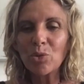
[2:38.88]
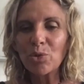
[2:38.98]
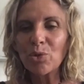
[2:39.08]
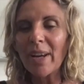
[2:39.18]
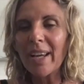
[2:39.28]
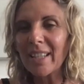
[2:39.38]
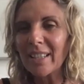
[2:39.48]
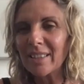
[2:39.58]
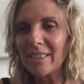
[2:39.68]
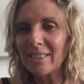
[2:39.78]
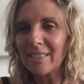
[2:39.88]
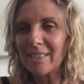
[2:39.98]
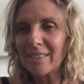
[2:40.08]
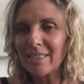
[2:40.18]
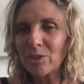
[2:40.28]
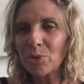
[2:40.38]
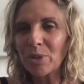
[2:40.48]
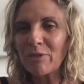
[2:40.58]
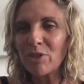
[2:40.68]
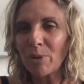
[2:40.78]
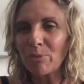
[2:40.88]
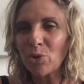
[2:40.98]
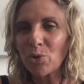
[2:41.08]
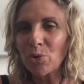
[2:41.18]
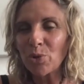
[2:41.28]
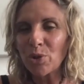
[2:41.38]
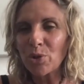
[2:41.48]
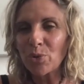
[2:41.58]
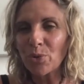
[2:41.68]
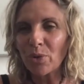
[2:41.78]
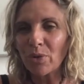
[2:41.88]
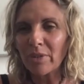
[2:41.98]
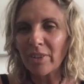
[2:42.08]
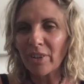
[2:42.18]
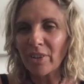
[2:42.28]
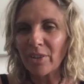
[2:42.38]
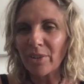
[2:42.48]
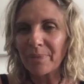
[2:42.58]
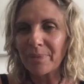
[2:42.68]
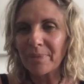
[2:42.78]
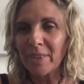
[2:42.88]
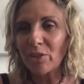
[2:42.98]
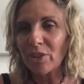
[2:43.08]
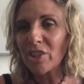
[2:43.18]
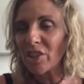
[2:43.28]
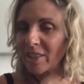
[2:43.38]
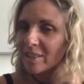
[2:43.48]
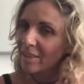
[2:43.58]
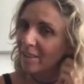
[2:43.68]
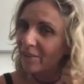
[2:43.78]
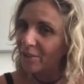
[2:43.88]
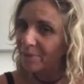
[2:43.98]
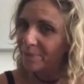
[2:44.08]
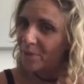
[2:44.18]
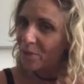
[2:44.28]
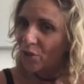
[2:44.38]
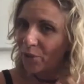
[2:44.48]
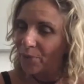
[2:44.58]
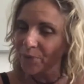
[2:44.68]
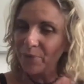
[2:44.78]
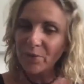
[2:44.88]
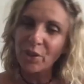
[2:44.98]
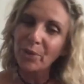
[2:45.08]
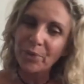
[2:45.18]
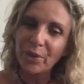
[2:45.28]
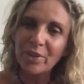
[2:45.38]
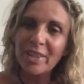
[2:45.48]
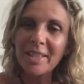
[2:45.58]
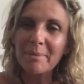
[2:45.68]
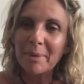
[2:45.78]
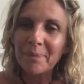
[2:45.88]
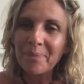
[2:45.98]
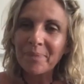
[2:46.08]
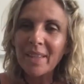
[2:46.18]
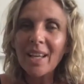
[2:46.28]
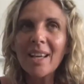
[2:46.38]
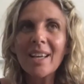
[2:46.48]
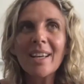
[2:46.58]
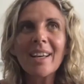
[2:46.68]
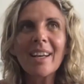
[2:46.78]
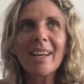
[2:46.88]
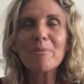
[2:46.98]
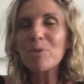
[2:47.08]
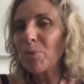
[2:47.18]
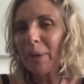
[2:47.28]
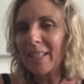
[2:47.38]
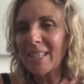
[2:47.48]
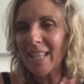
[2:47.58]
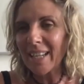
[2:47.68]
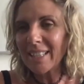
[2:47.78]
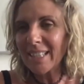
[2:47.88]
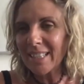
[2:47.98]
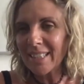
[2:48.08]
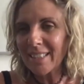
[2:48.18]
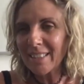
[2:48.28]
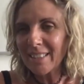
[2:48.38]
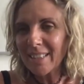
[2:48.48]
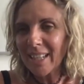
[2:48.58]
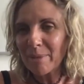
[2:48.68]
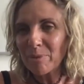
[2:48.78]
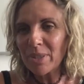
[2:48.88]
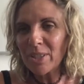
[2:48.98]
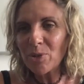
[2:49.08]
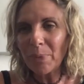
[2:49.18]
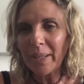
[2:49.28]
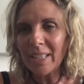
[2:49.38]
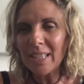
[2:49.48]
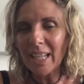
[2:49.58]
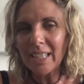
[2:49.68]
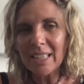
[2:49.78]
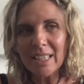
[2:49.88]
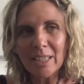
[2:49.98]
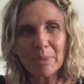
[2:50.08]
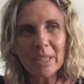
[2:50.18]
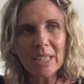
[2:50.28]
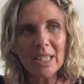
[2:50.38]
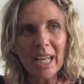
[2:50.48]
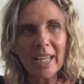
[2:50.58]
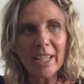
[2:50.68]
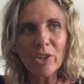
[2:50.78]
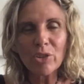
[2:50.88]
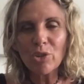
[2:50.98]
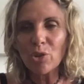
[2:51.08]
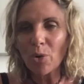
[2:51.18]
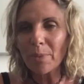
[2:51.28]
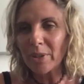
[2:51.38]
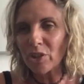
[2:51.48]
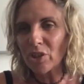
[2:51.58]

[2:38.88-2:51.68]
train, to give some tools to all the Indonesian surfer team. I'm super excited. I'm really super excited because I learned so much.